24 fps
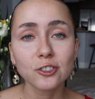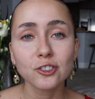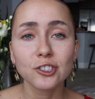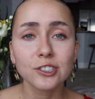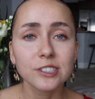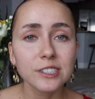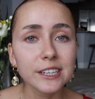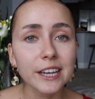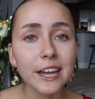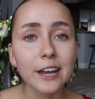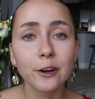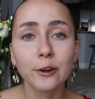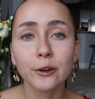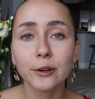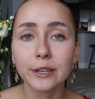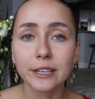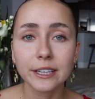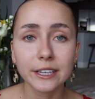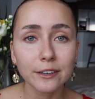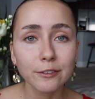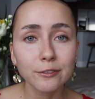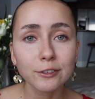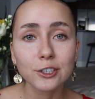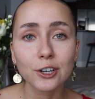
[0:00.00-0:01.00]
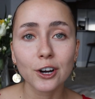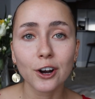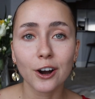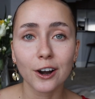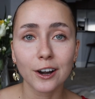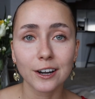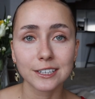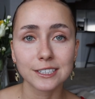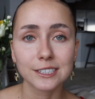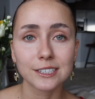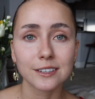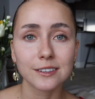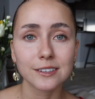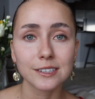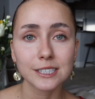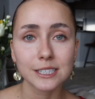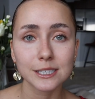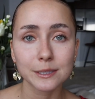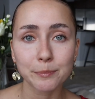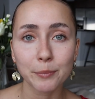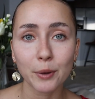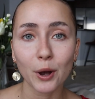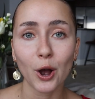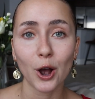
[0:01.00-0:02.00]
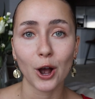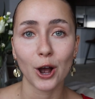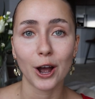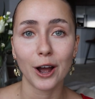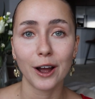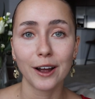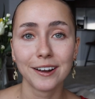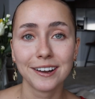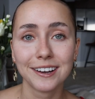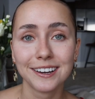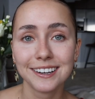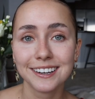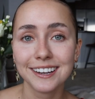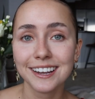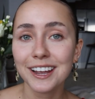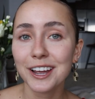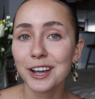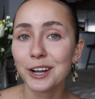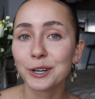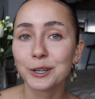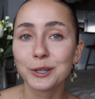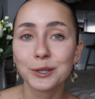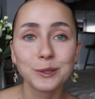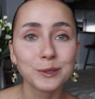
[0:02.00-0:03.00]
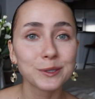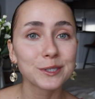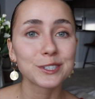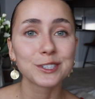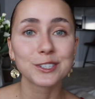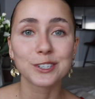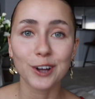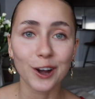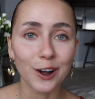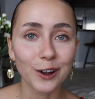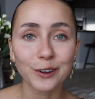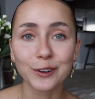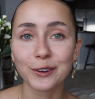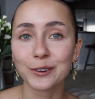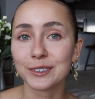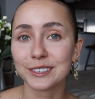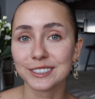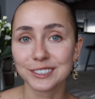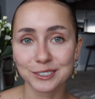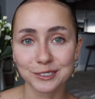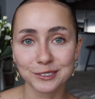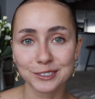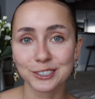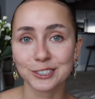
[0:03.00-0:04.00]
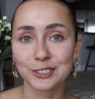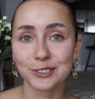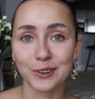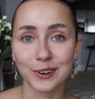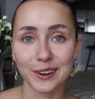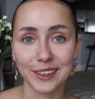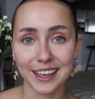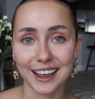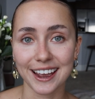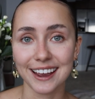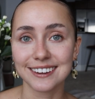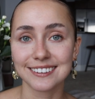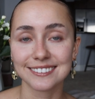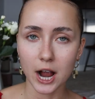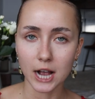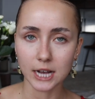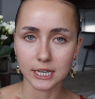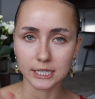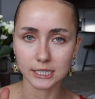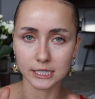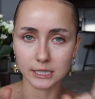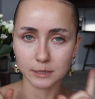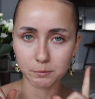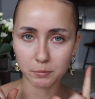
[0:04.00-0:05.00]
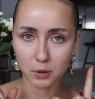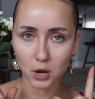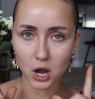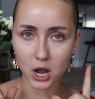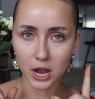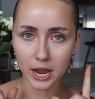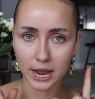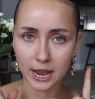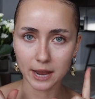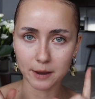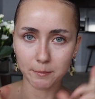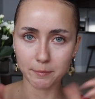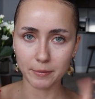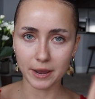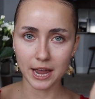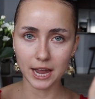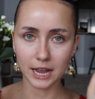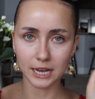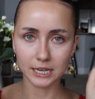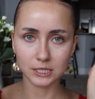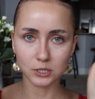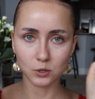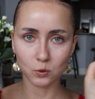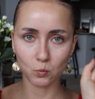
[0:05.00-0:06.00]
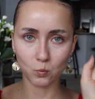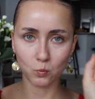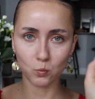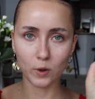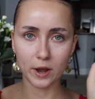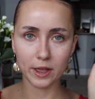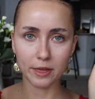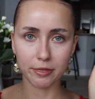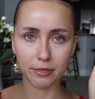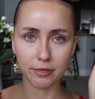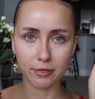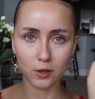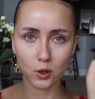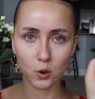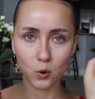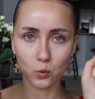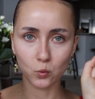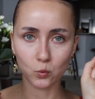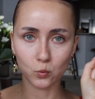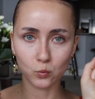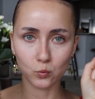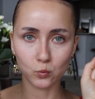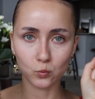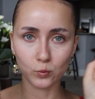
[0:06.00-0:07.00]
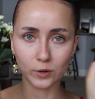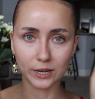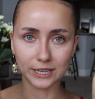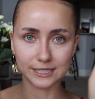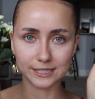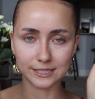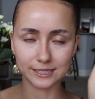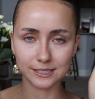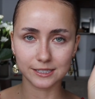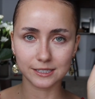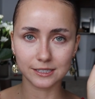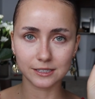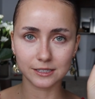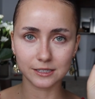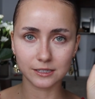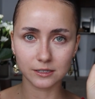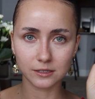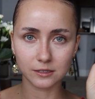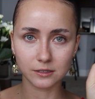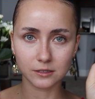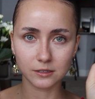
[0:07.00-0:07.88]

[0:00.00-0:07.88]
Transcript: just get her a gift card to the spa. Who's not going to enjoy that? A spa headband with wrists,